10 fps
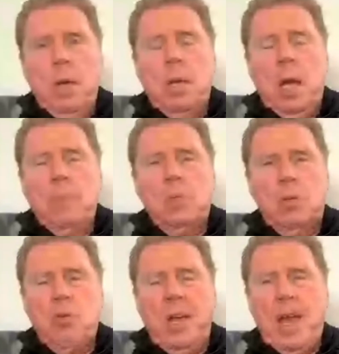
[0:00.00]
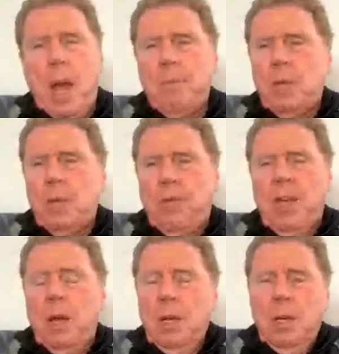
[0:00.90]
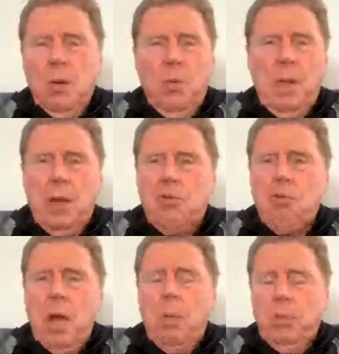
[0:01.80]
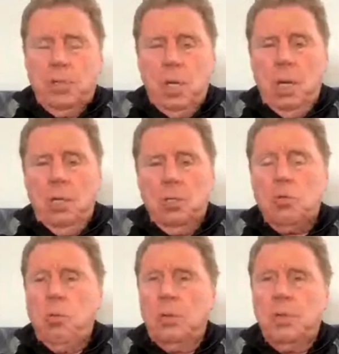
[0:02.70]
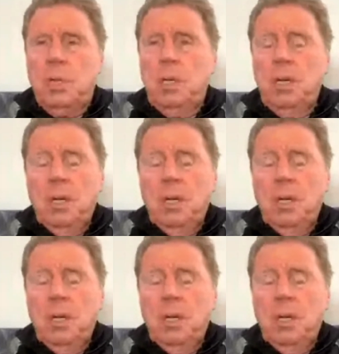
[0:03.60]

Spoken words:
games, a great atmosphere. When that crowd was singing at Swansea,